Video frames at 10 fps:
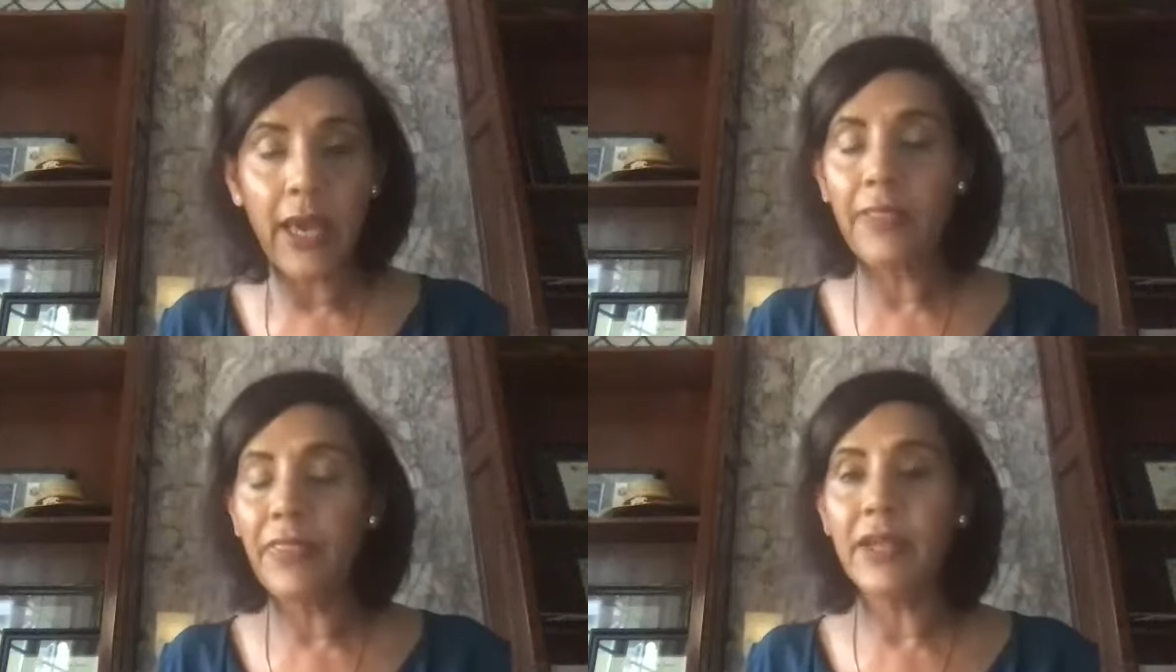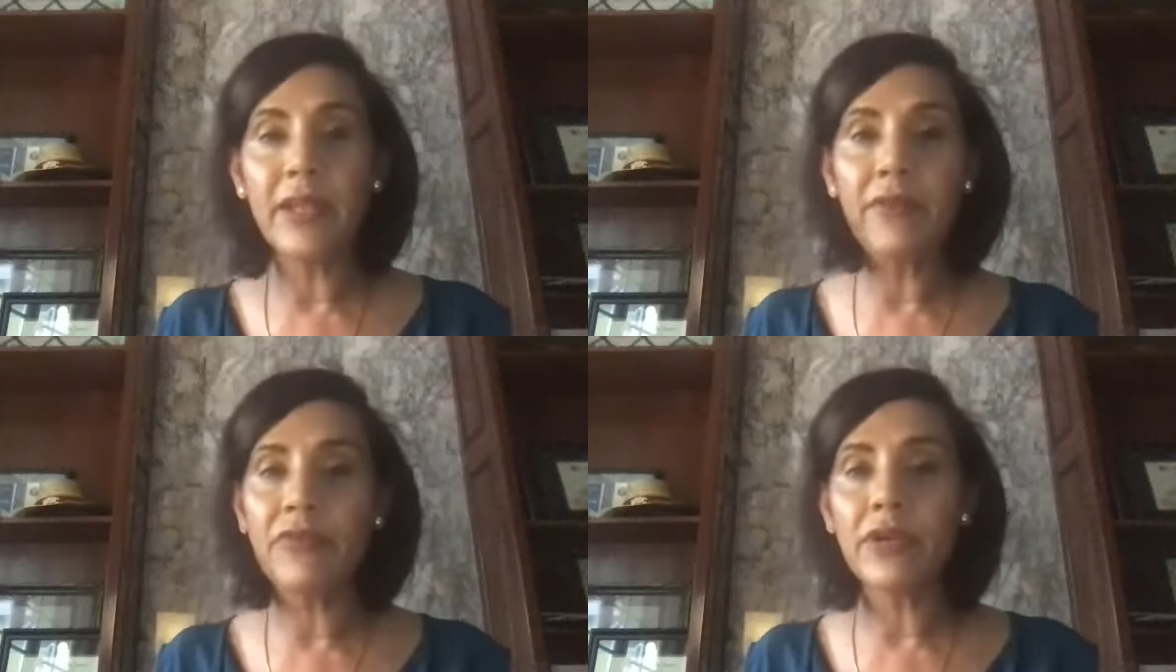and they
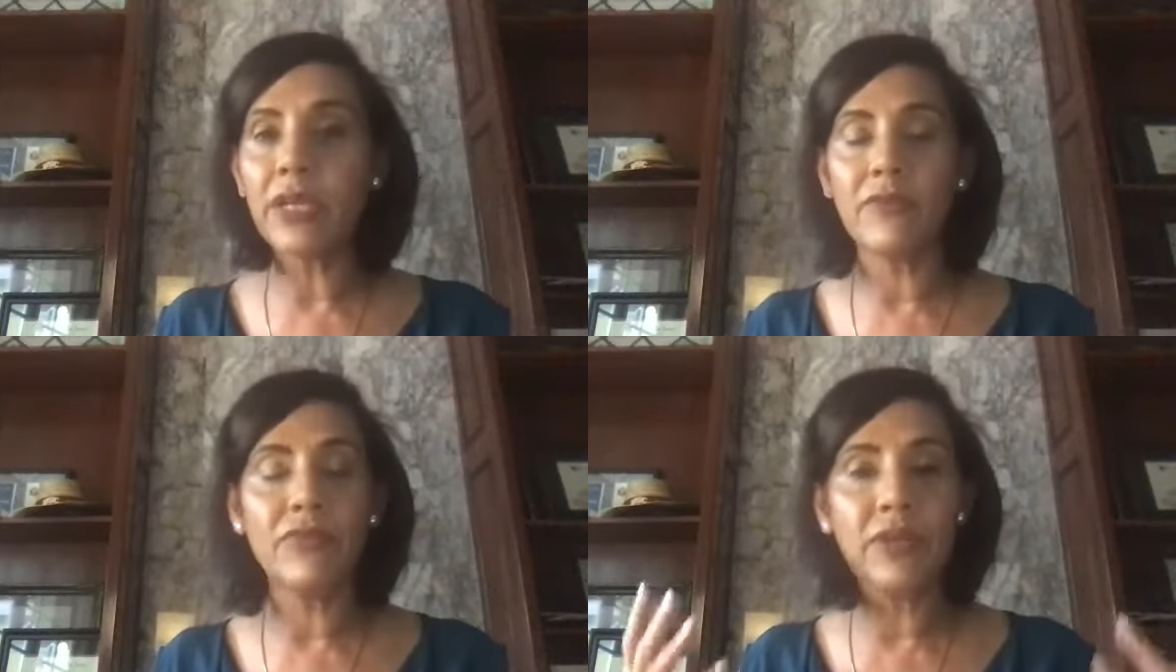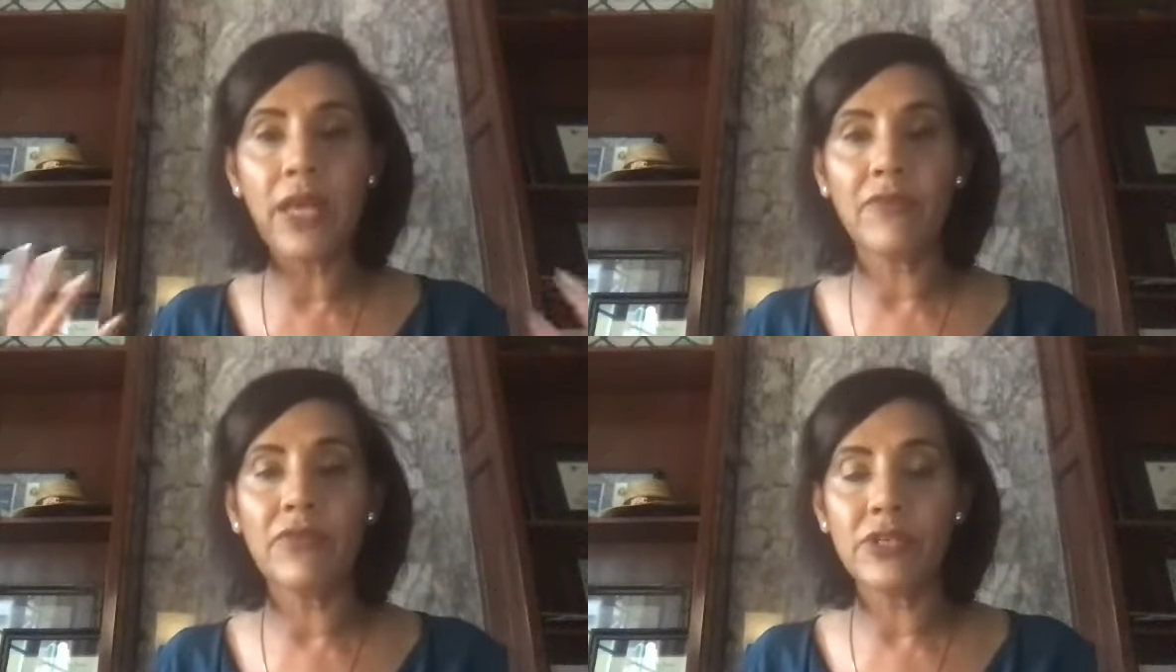never even
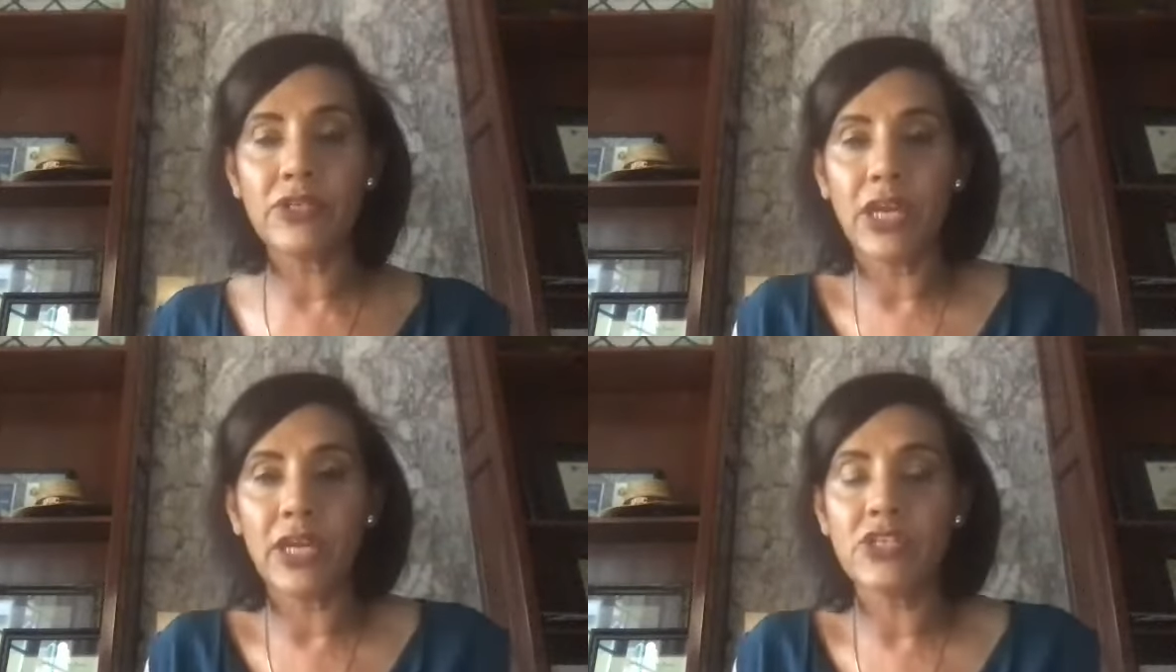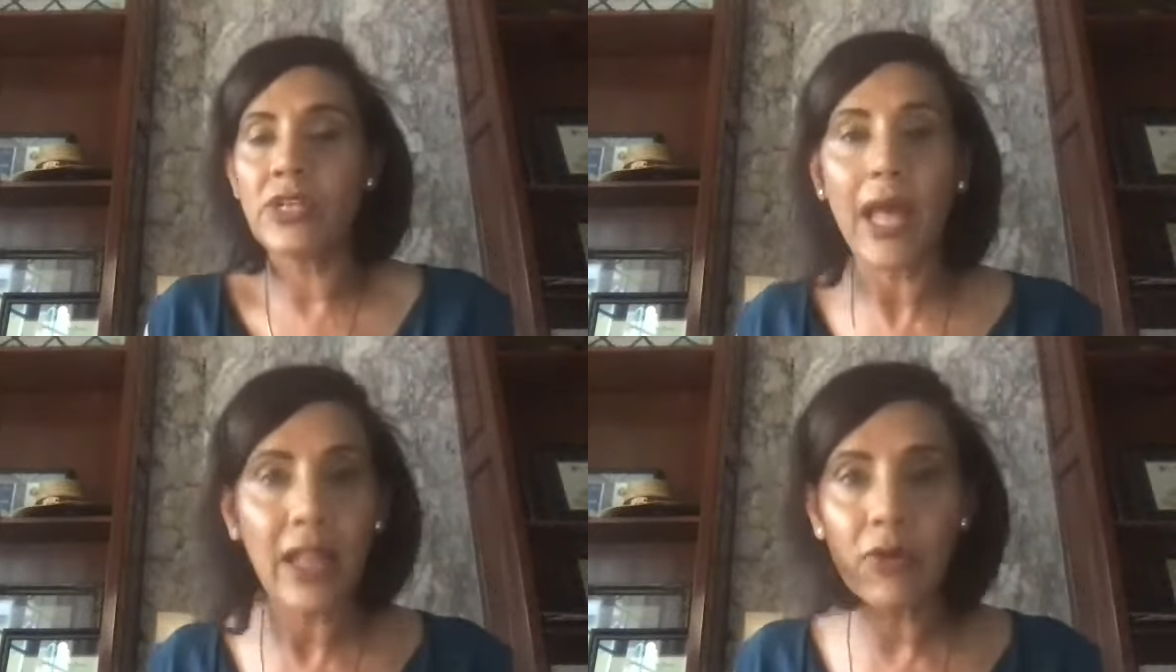ever touched
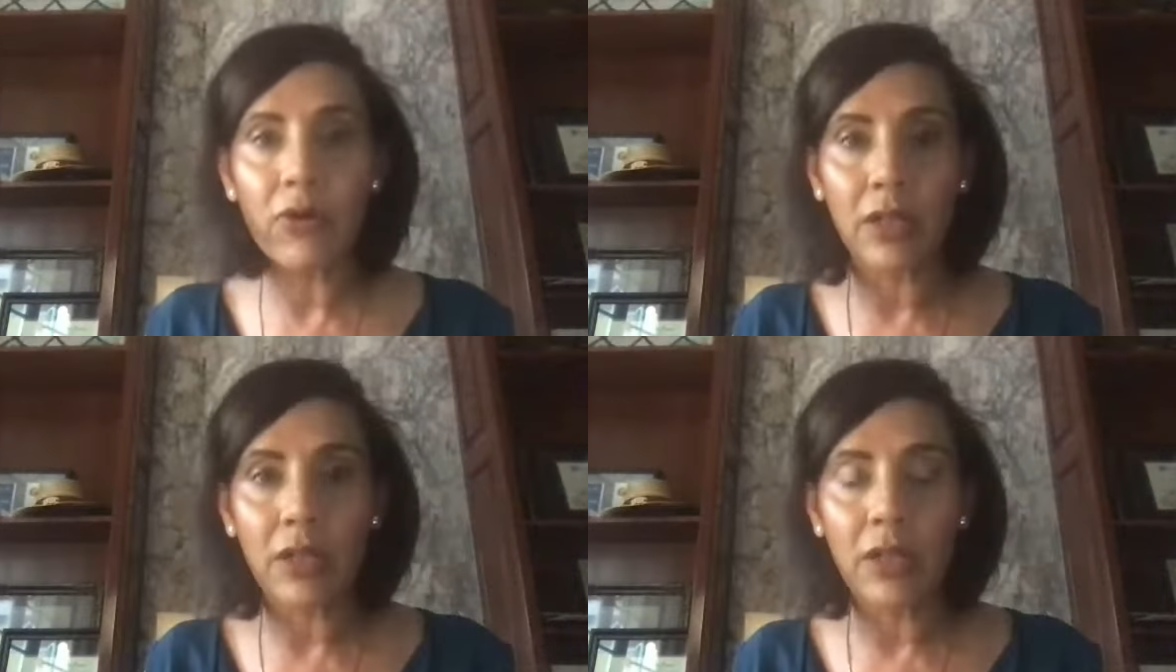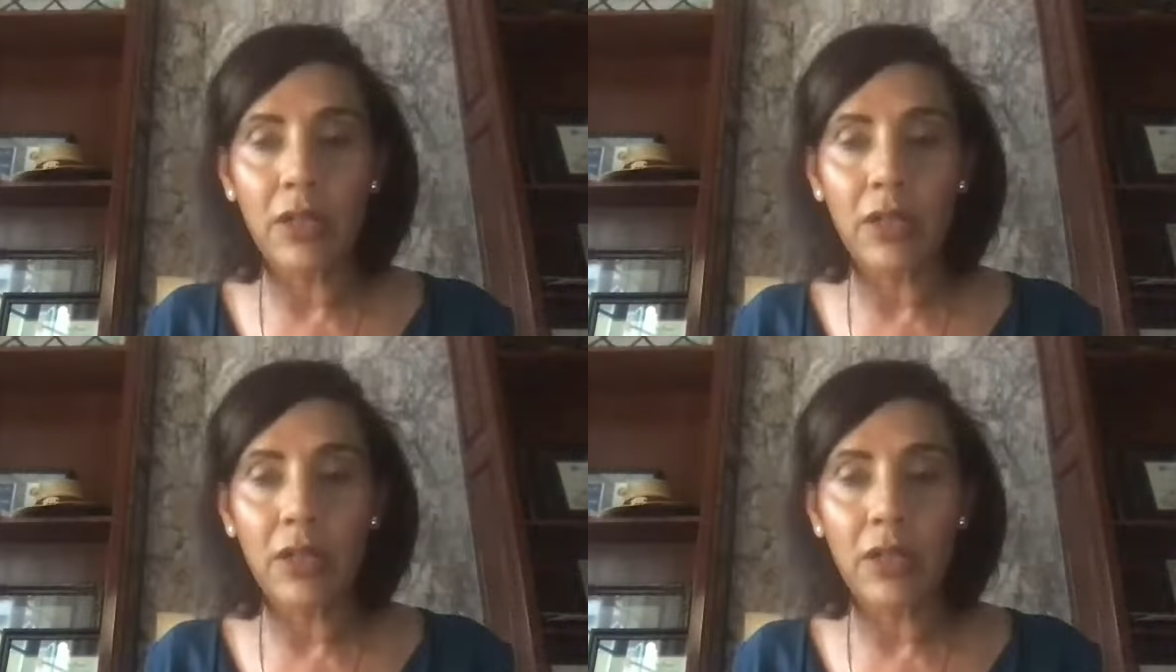alcohol.